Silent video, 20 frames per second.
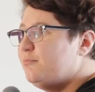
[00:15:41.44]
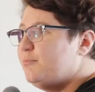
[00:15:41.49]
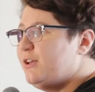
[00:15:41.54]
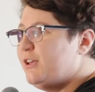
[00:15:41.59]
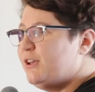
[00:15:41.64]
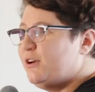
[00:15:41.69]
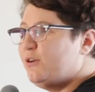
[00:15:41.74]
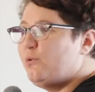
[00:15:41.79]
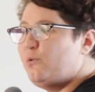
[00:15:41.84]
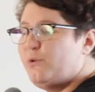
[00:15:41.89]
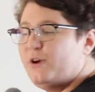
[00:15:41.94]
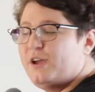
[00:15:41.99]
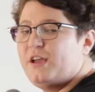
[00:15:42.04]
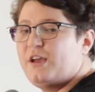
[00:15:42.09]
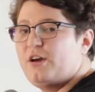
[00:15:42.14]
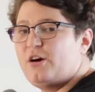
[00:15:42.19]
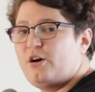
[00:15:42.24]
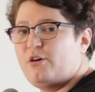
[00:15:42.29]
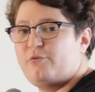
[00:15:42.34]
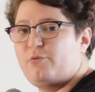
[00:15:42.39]
be
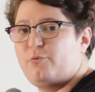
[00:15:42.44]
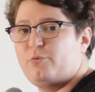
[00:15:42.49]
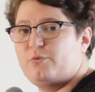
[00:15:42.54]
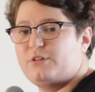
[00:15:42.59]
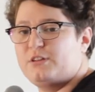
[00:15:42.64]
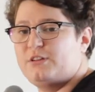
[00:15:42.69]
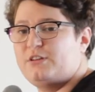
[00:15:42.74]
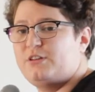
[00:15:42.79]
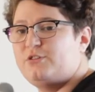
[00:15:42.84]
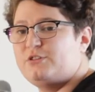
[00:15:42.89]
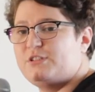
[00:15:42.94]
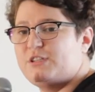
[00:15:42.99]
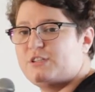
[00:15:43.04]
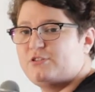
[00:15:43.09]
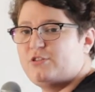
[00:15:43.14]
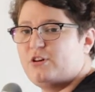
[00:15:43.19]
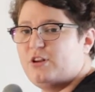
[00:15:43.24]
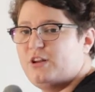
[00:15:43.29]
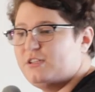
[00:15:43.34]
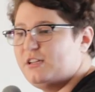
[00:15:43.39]
aware of the new
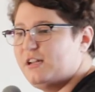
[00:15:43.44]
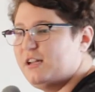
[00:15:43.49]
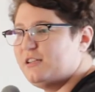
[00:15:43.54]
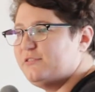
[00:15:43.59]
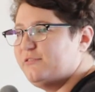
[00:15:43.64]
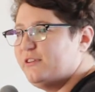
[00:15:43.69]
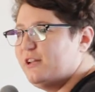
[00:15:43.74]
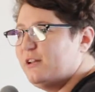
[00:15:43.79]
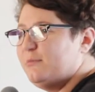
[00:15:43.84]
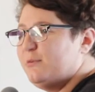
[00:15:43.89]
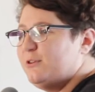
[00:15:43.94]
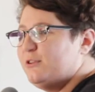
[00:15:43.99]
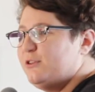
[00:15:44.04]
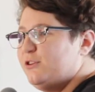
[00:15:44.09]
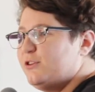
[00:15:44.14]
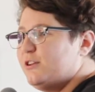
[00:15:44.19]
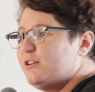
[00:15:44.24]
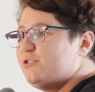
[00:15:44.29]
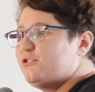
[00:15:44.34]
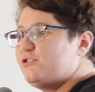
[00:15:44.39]
technology that's available and
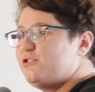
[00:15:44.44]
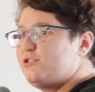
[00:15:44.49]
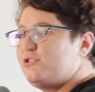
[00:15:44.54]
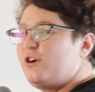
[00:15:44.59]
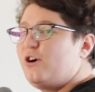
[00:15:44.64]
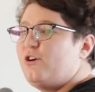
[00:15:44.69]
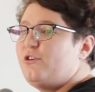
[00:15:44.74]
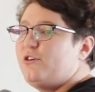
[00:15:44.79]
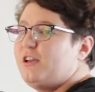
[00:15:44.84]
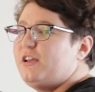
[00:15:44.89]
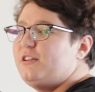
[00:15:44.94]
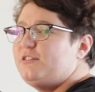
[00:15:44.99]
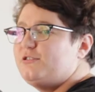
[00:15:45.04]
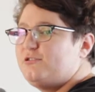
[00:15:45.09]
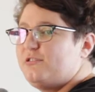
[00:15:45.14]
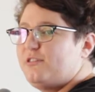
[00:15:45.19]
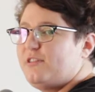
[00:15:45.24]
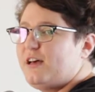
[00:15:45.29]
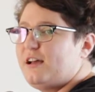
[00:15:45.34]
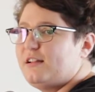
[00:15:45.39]
you can sow
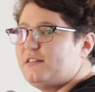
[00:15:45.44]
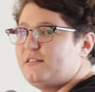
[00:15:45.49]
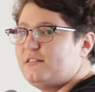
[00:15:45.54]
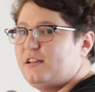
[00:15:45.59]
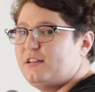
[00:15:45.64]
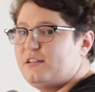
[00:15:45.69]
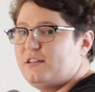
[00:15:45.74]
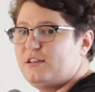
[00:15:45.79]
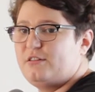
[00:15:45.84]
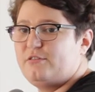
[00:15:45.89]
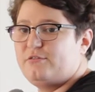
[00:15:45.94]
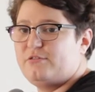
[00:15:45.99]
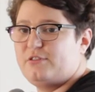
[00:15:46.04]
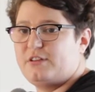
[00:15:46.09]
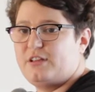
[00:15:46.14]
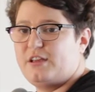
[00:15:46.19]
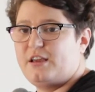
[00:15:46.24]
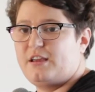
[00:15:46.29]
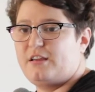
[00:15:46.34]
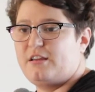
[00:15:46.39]
into that, at the end of the
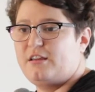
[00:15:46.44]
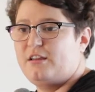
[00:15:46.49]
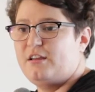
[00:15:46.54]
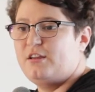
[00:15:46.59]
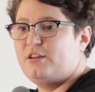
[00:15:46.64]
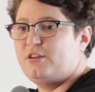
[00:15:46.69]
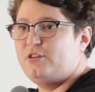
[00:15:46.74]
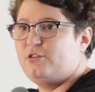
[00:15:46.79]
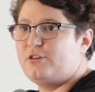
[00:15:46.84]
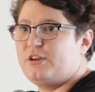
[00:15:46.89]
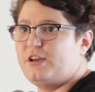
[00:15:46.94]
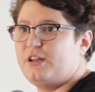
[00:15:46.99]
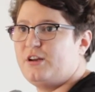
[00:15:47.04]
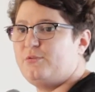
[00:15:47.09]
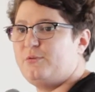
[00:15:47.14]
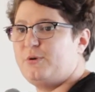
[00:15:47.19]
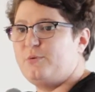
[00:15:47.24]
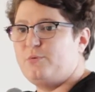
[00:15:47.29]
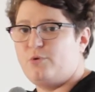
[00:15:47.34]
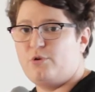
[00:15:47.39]
day you'll get a
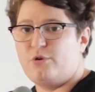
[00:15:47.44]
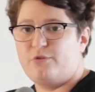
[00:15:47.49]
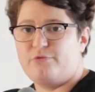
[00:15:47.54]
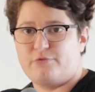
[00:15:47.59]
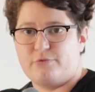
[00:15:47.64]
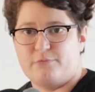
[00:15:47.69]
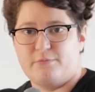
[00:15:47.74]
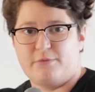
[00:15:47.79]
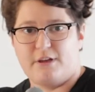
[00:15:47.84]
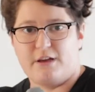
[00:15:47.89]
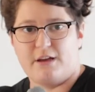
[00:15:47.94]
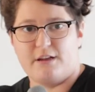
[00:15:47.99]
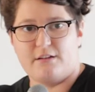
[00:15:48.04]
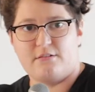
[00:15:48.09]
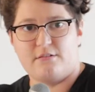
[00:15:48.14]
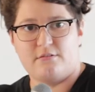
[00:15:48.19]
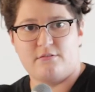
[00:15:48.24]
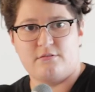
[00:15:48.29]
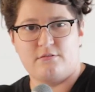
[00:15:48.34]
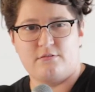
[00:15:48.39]
reward from that,
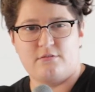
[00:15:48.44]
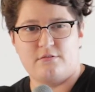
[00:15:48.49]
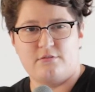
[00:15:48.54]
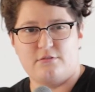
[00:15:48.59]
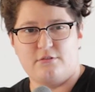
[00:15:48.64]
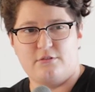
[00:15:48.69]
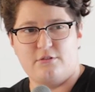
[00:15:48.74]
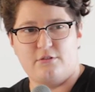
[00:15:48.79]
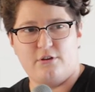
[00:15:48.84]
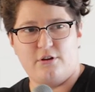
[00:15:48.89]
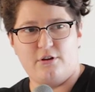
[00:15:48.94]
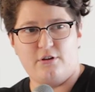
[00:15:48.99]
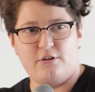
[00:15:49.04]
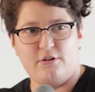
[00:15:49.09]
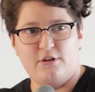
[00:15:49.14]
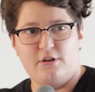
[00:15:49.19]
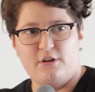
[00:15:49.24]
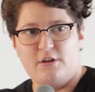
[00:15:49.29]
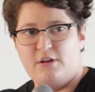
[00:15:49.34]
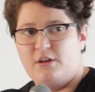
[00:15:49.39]
you know.
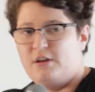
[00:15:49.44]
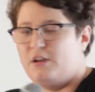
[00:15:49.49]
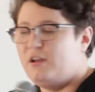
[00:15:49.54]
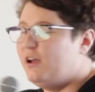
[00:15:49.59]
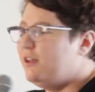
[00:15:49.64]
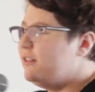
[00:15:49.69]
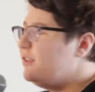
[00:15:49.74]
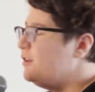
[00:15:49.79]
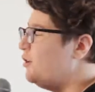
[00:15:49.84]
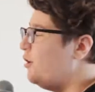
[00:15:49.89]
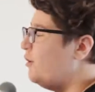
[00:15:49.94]
And then